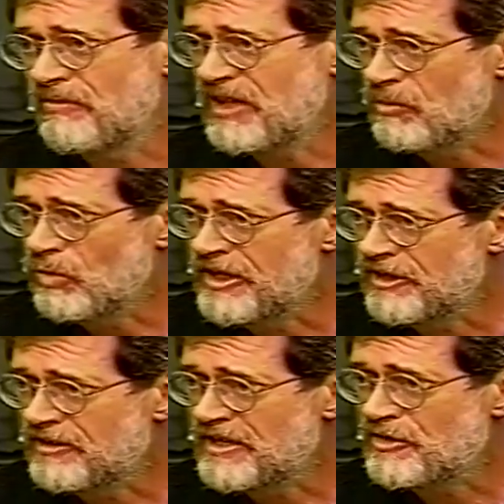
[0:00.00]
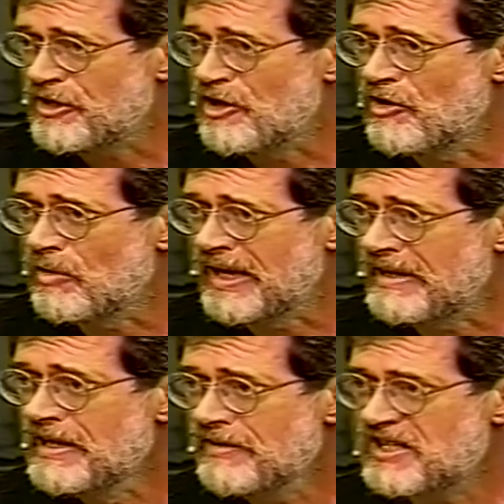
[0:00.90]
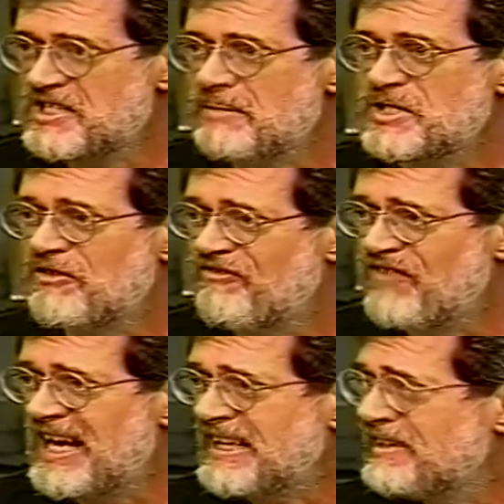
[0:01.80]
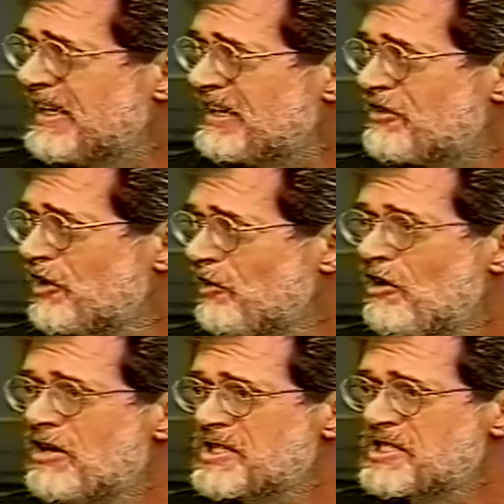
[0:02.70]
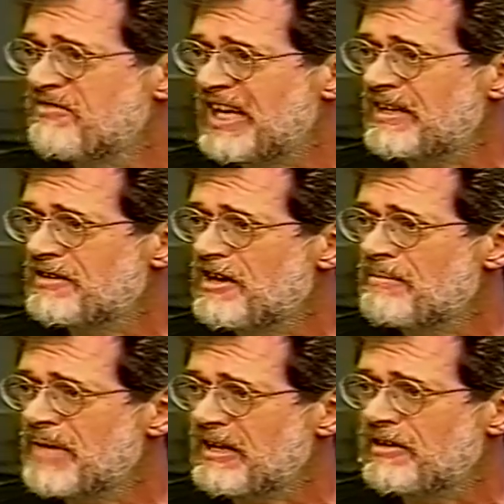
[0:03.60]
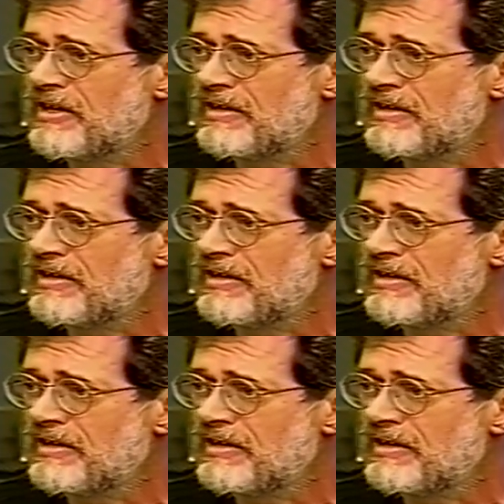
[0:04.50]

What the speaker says: that we are undergoing that seems to violate the laws of economic